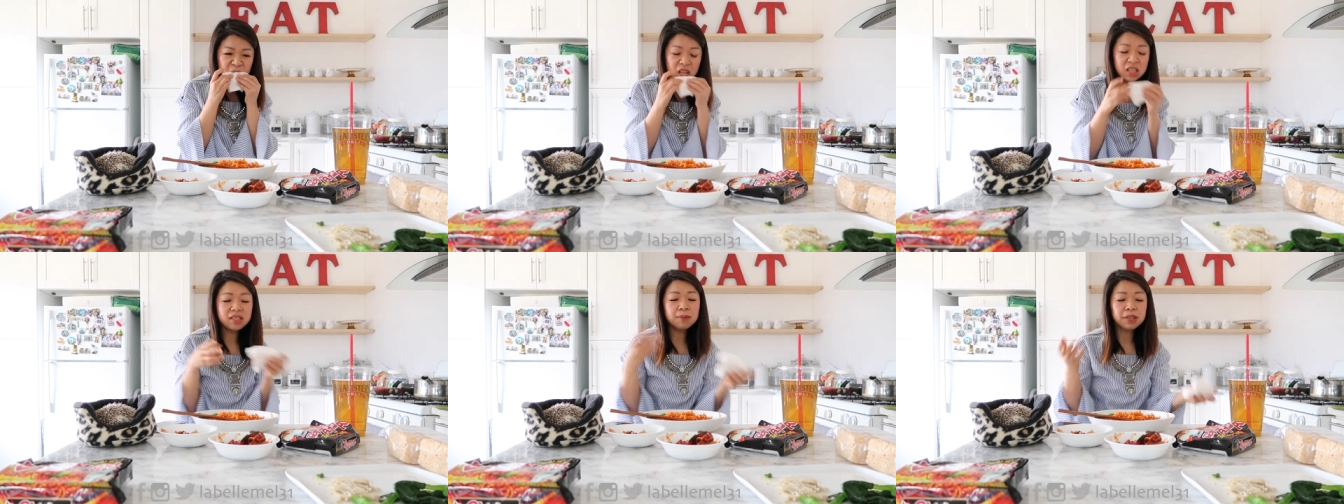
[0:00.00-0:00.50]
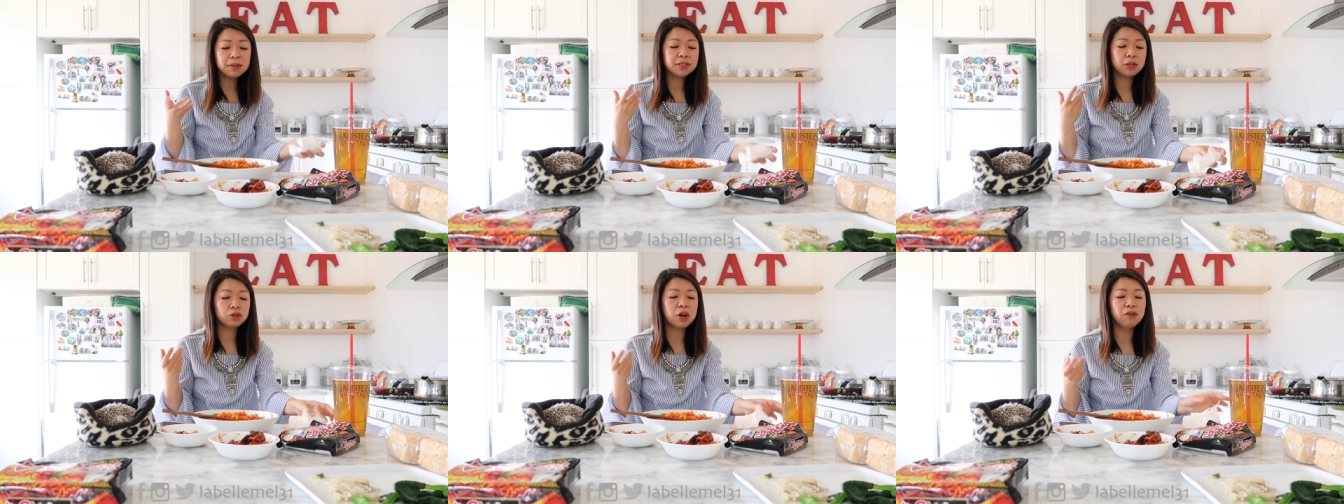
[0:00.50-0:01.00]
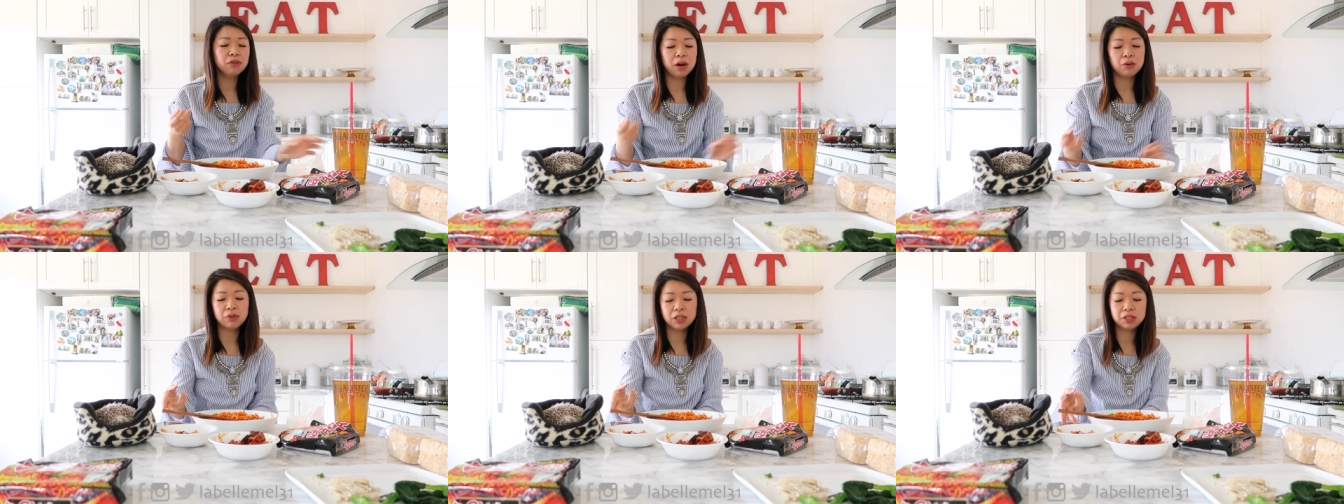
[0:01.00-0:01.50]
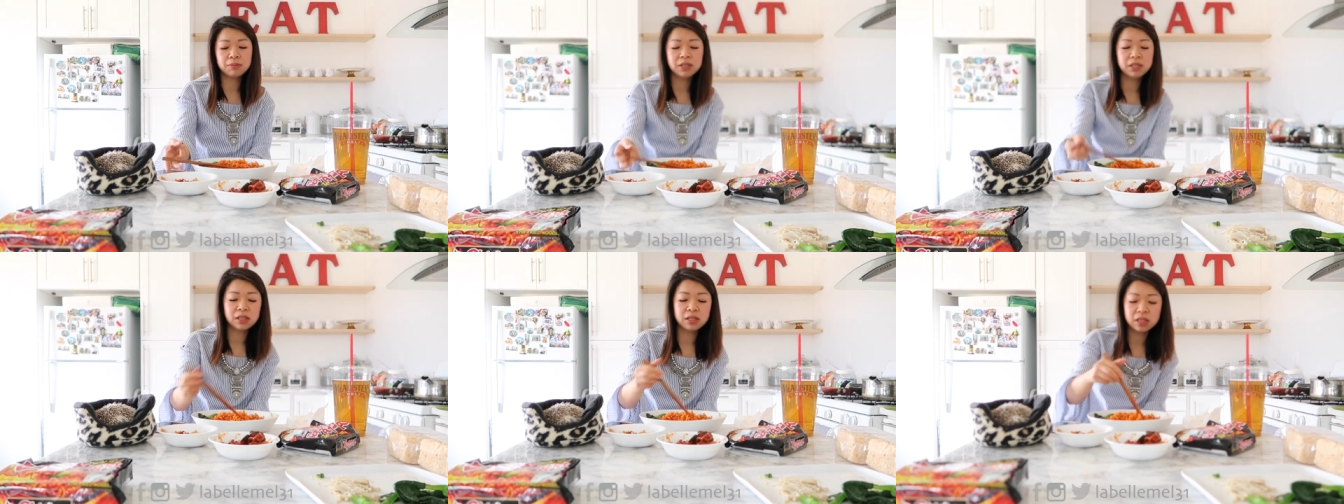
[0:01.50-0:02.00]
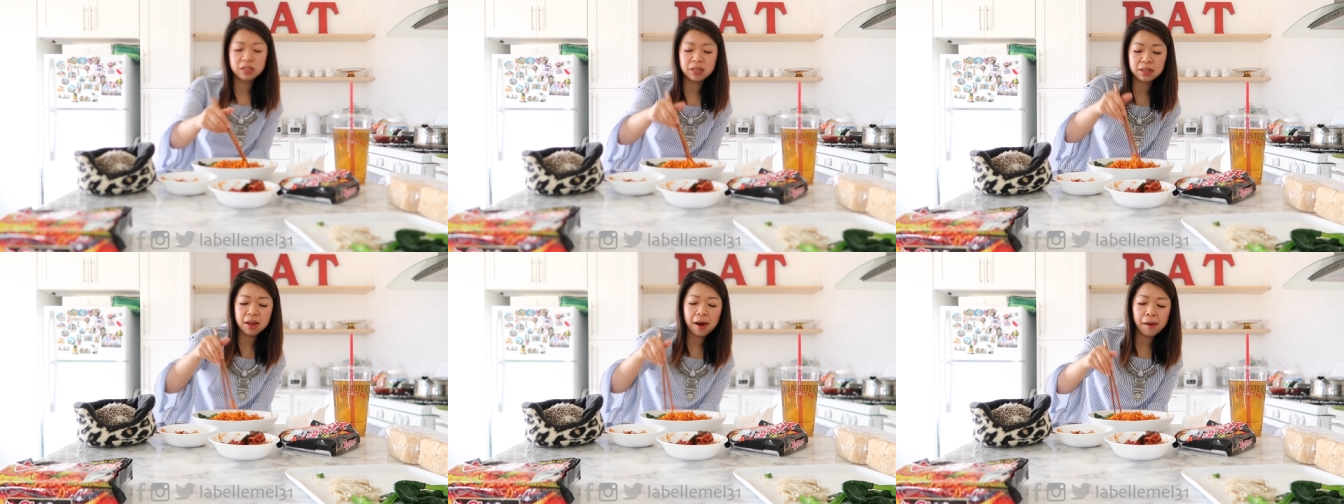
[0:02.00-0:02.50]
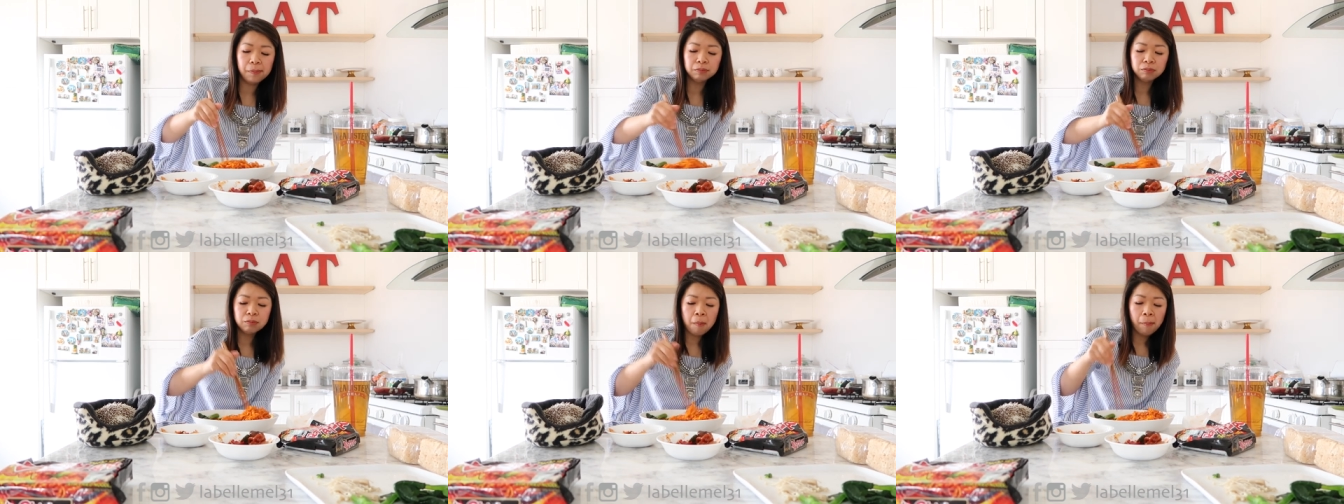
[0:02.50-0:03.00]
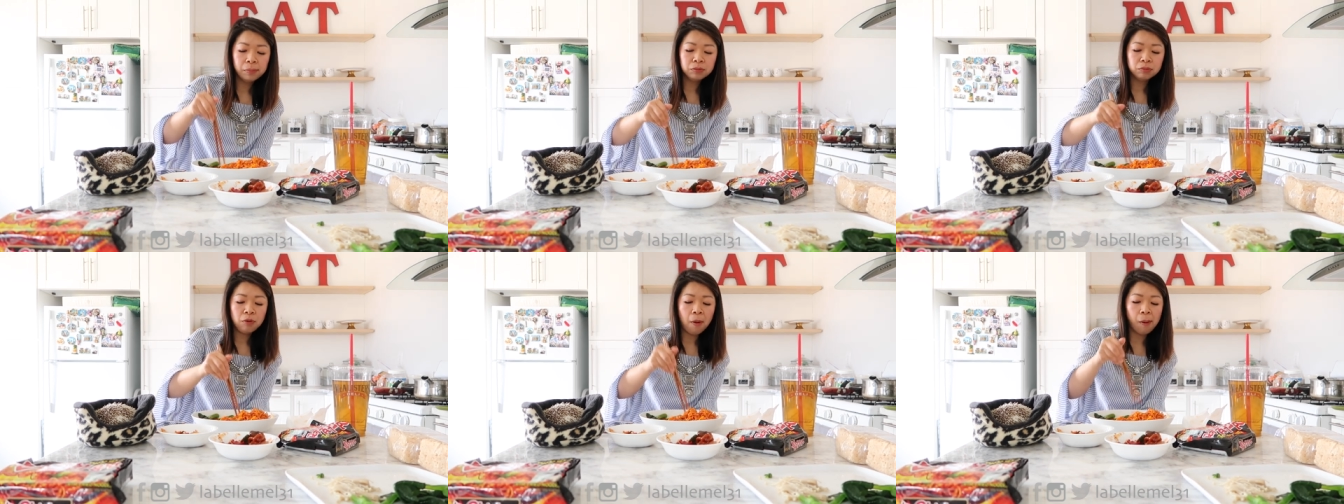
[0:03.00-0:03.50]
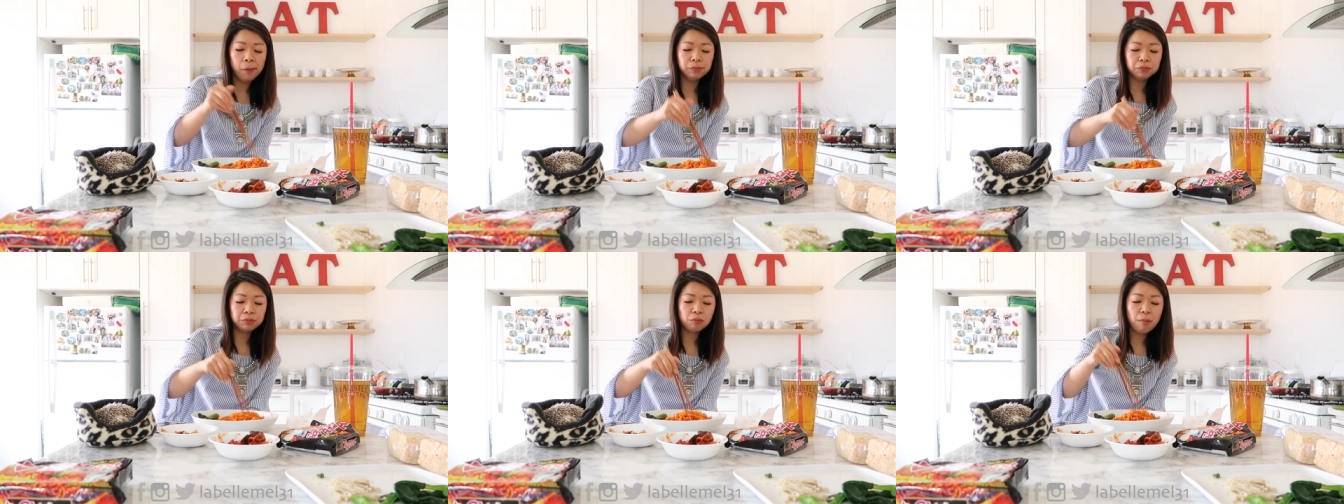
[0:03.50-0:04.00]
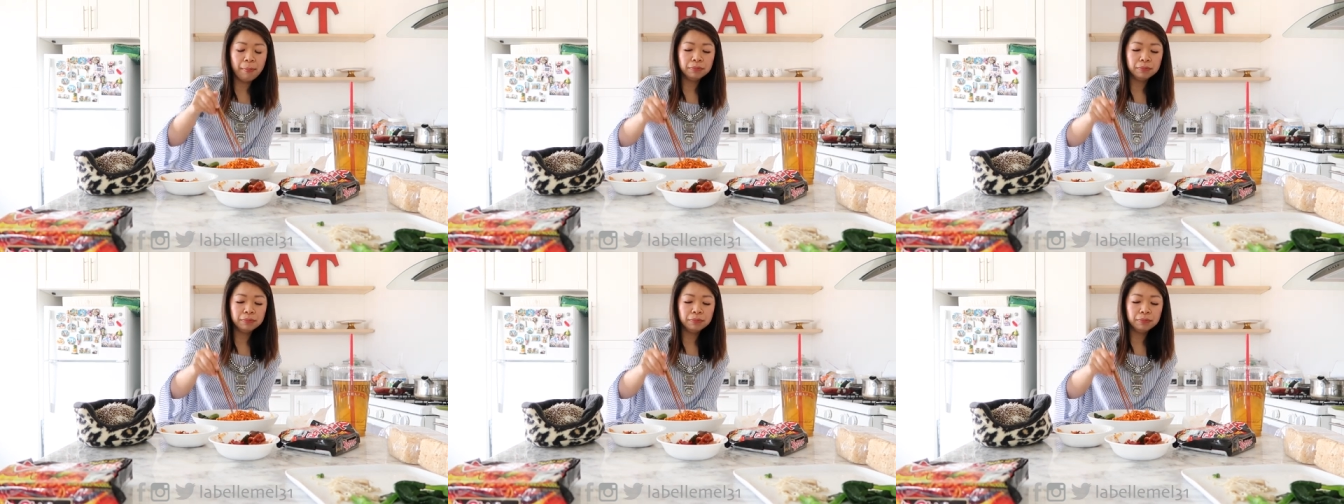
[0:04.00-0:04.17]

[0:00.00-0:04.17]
And sometimes I'll try out recipes and things like that. Um,